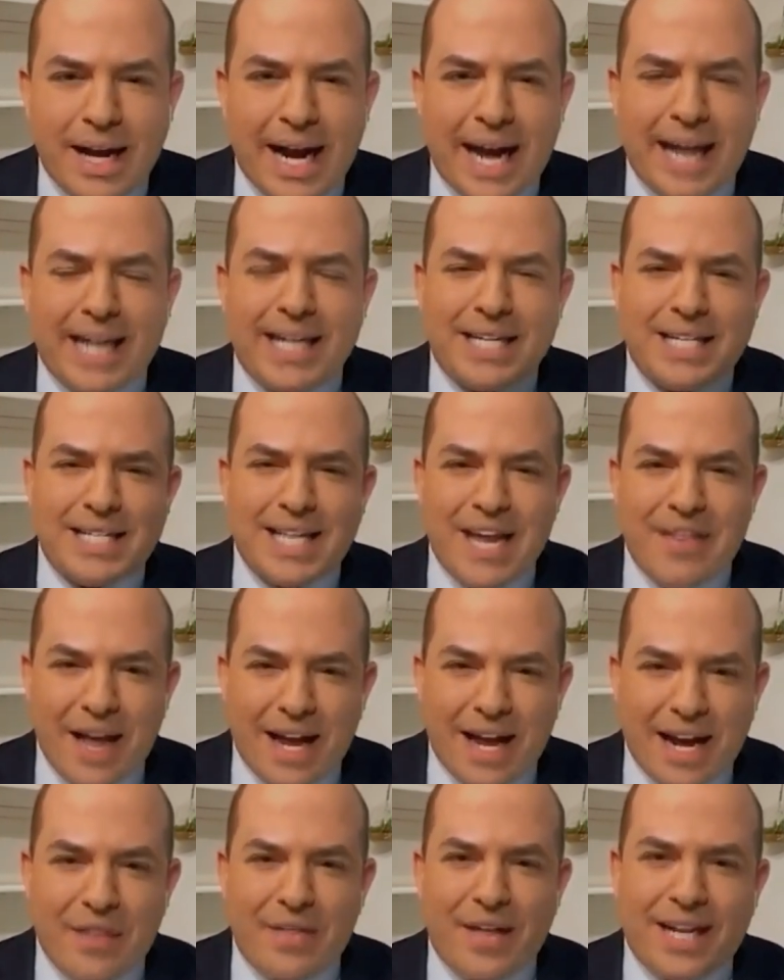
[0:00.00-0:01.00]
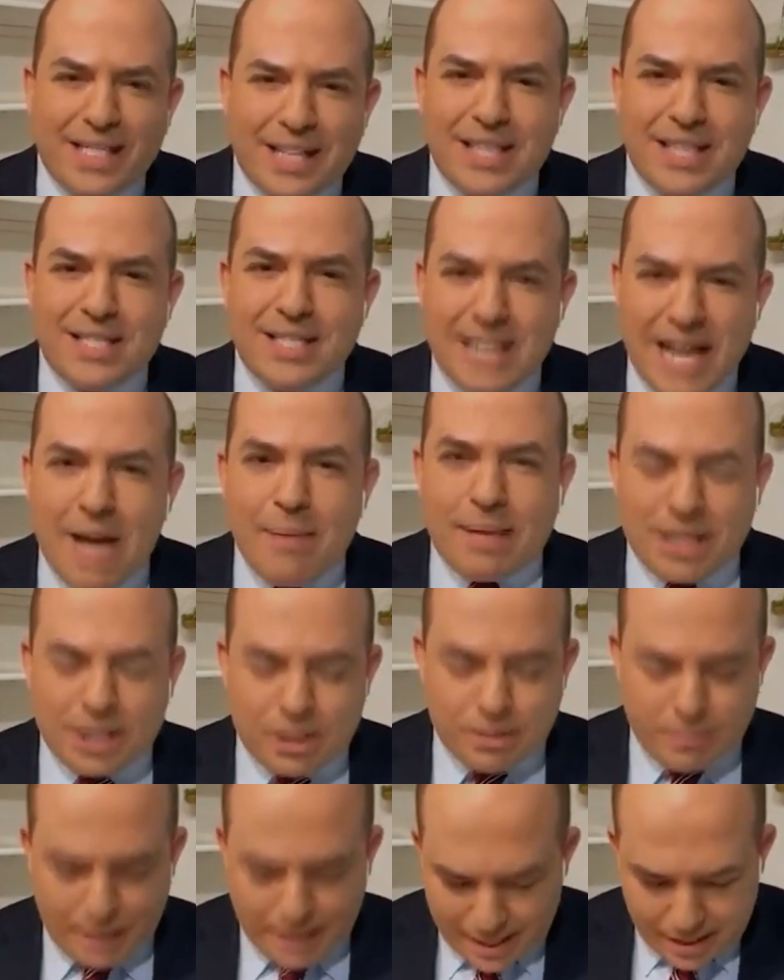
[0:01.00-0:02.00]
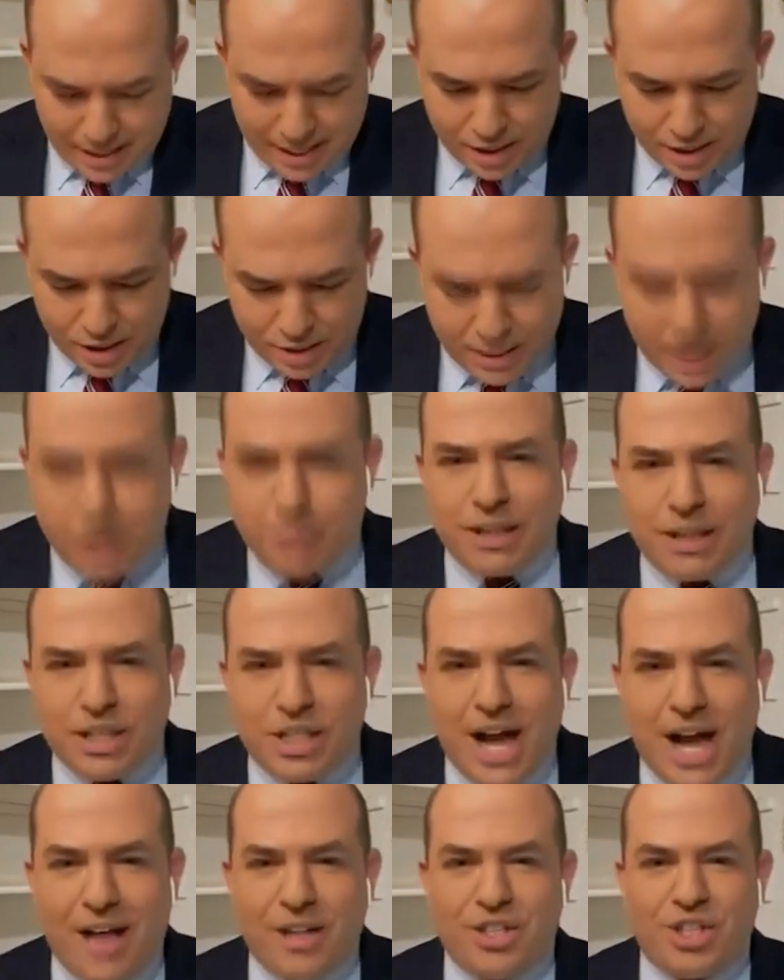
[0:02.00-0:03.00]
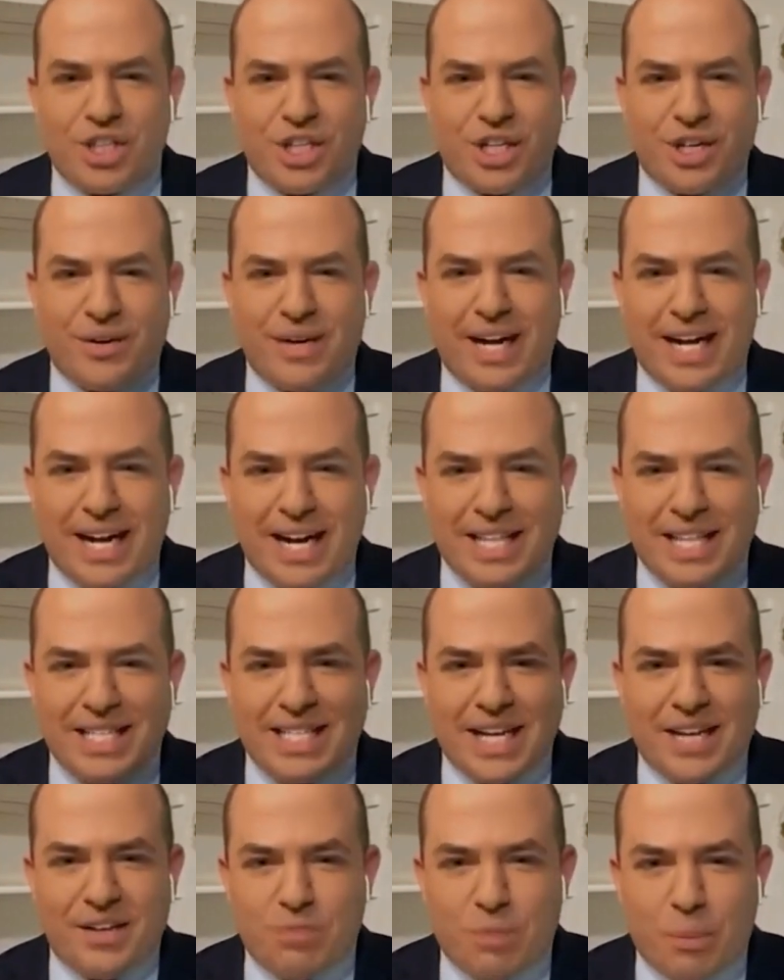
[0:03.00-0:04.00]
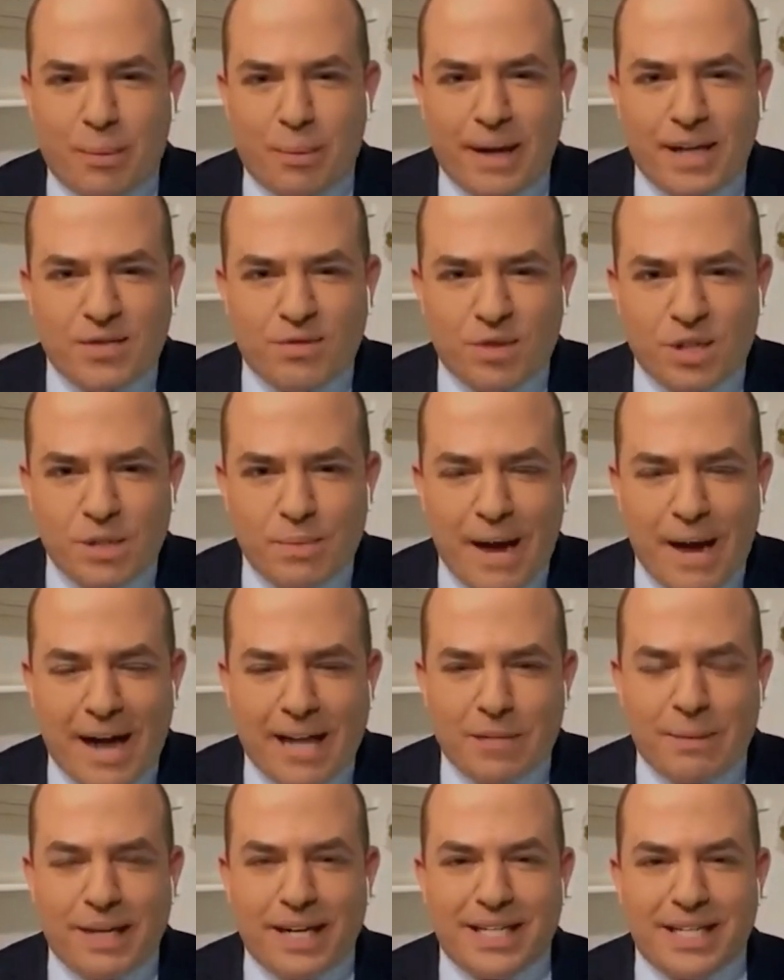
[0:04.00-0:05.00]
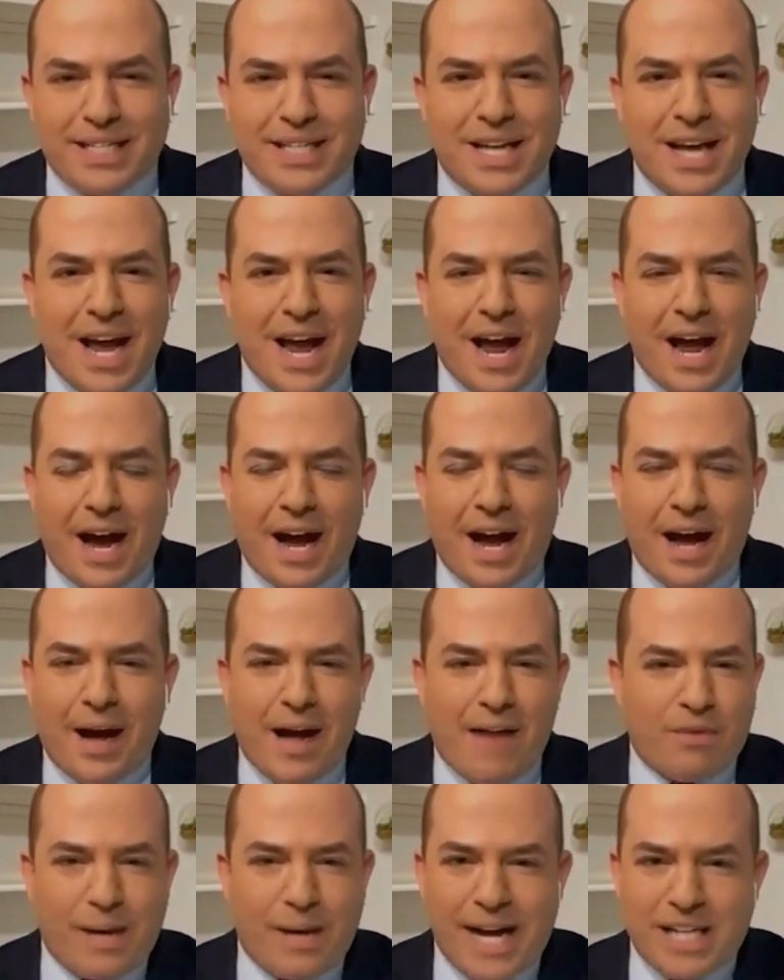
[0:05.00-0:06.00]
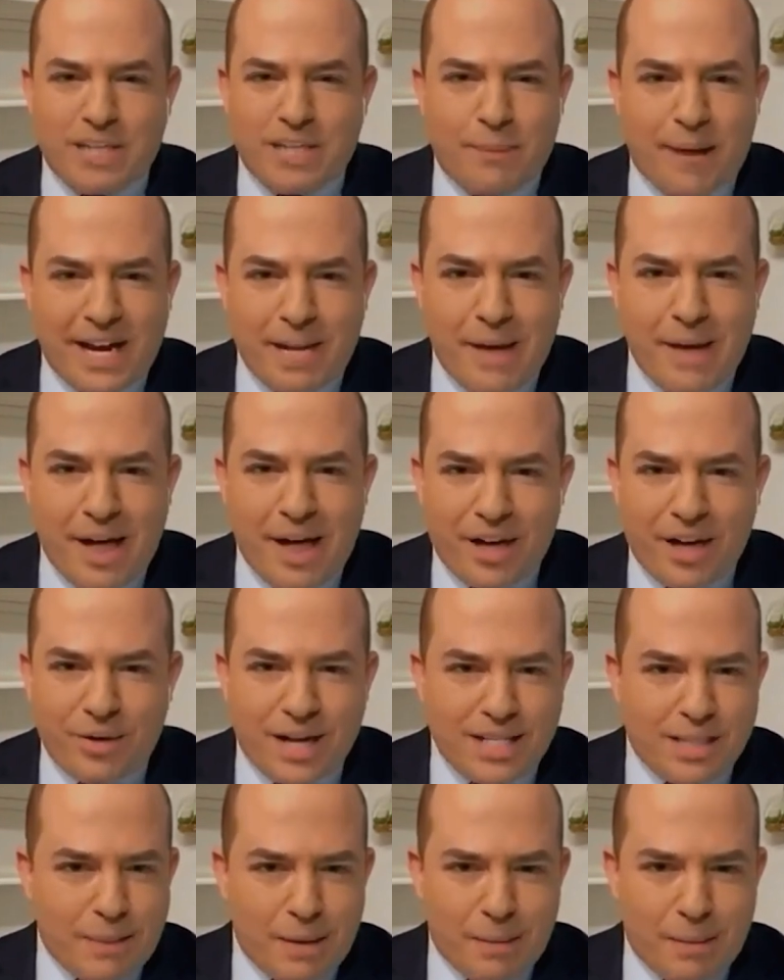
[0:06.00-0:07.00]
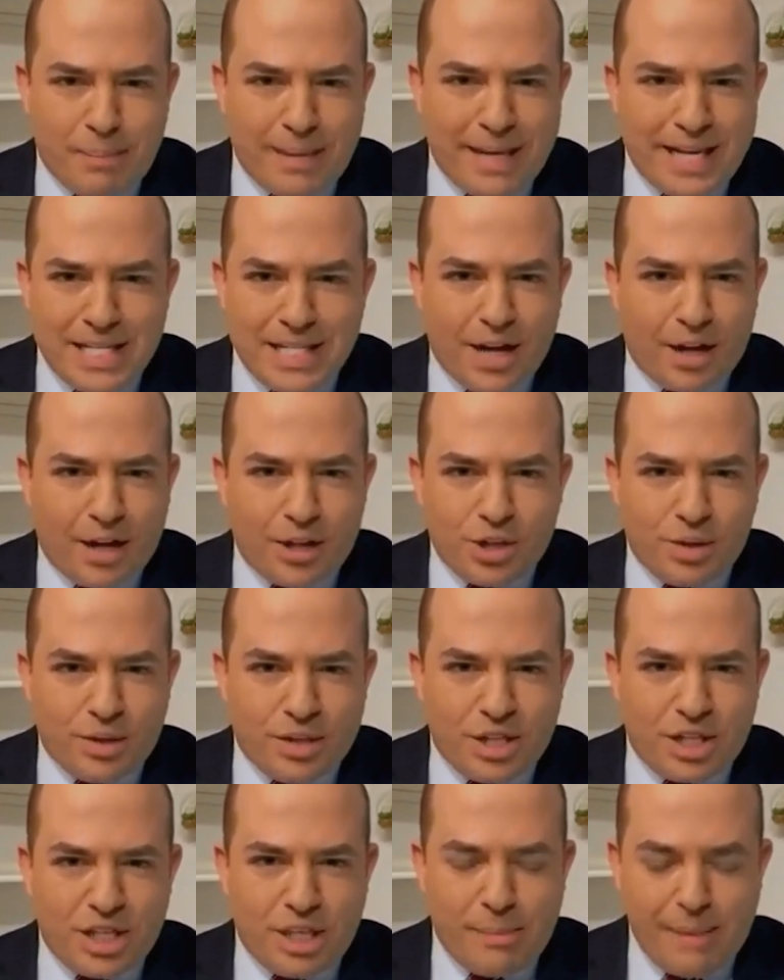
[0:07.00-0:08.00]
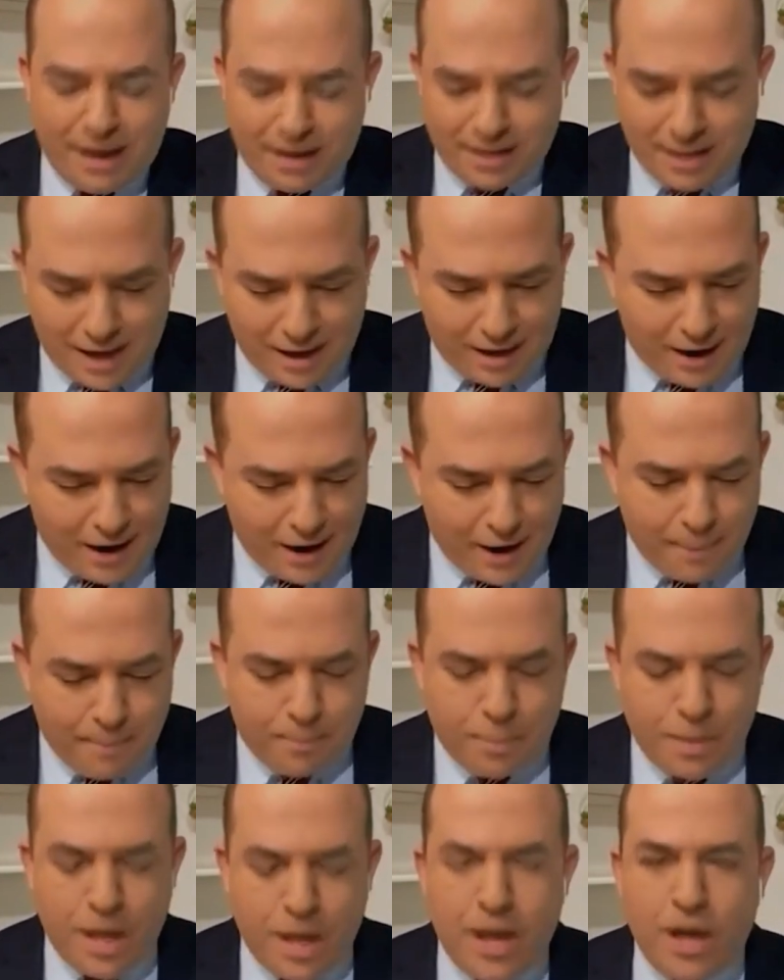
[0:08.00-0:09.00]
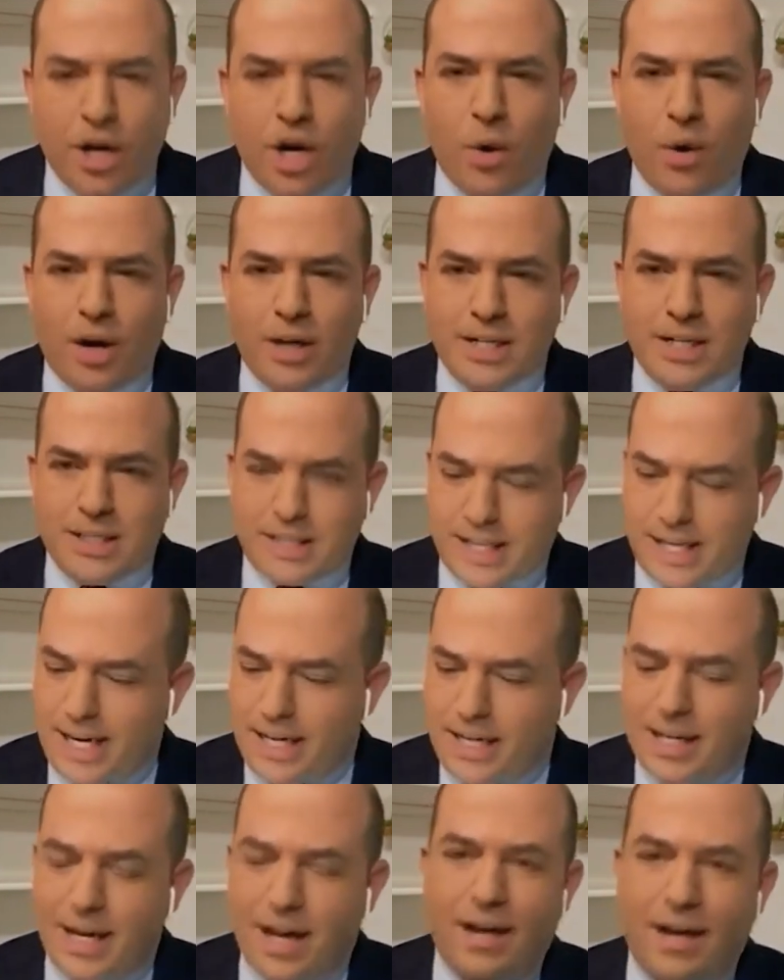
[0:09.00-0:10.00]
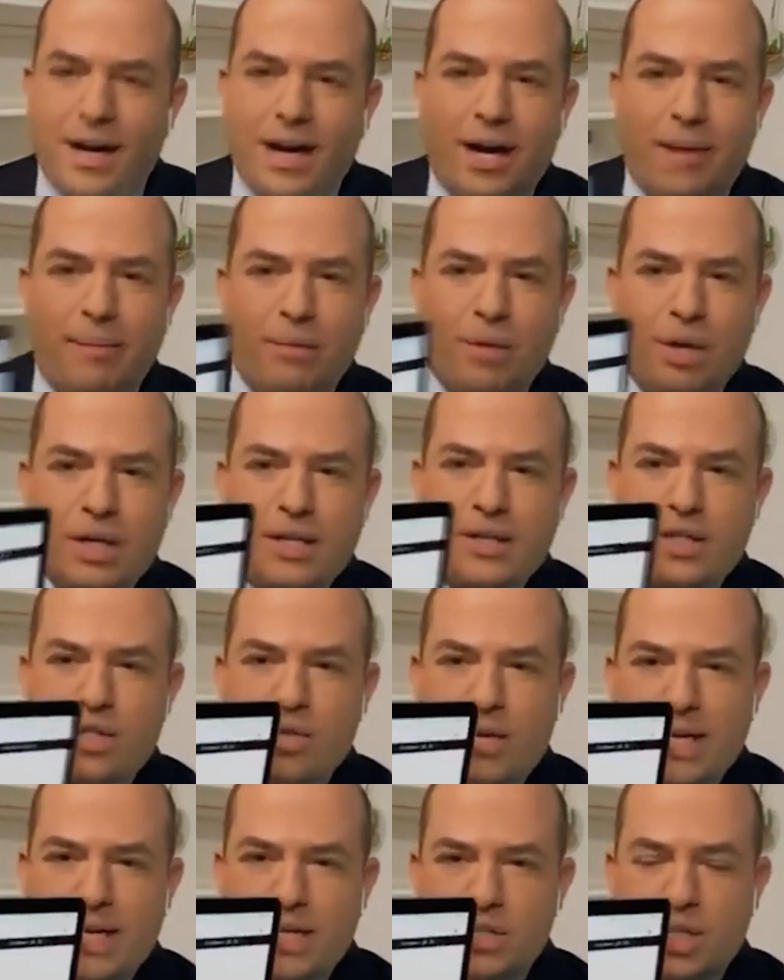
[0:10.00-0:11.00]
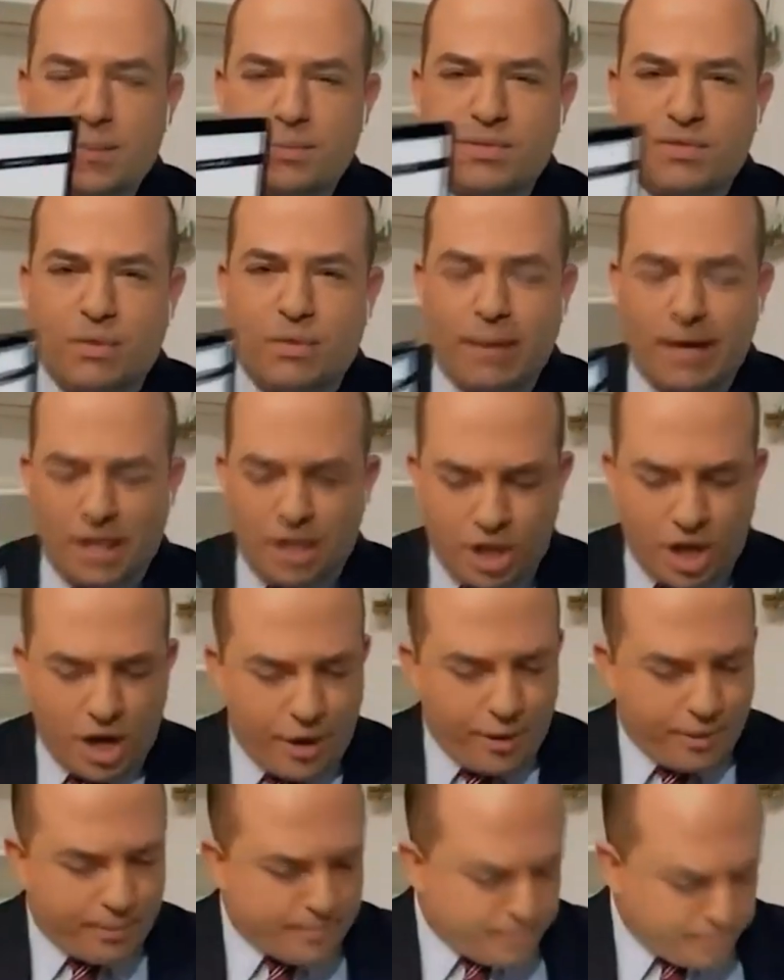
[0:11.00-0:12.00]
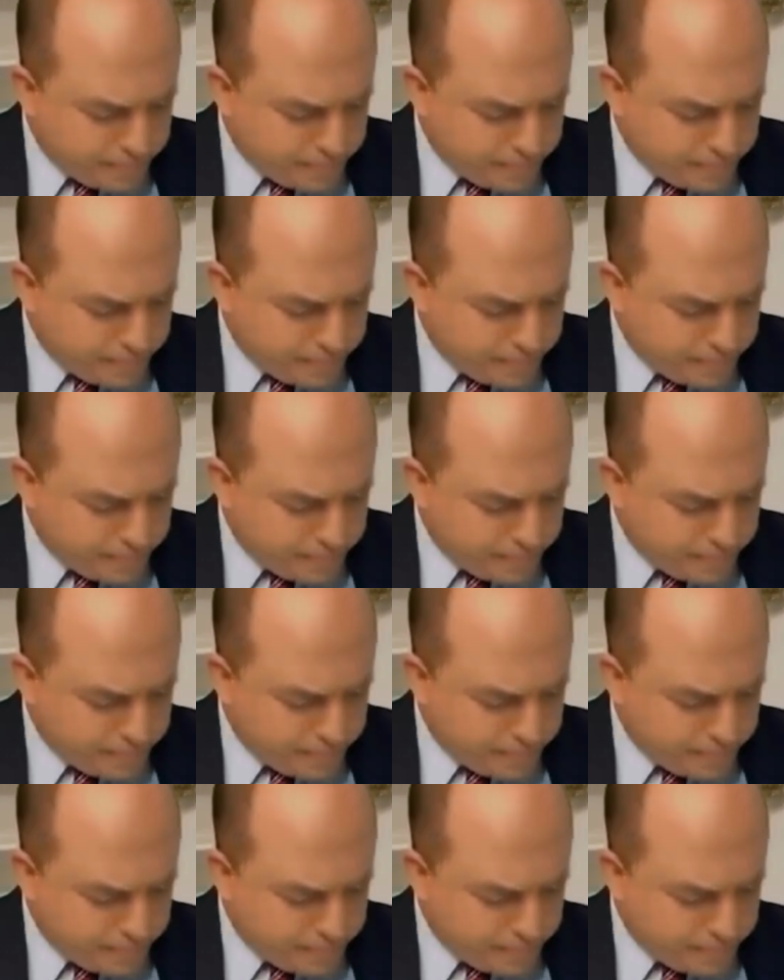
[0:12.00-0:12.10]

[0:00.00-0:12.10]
And to say that, I think, does damage. But here's my challenge to you, and I say this from a place of respect because everyone has my email address. I'm at bstelter@gmail.com. Go on to CNN.com, look at the transcripts for my show.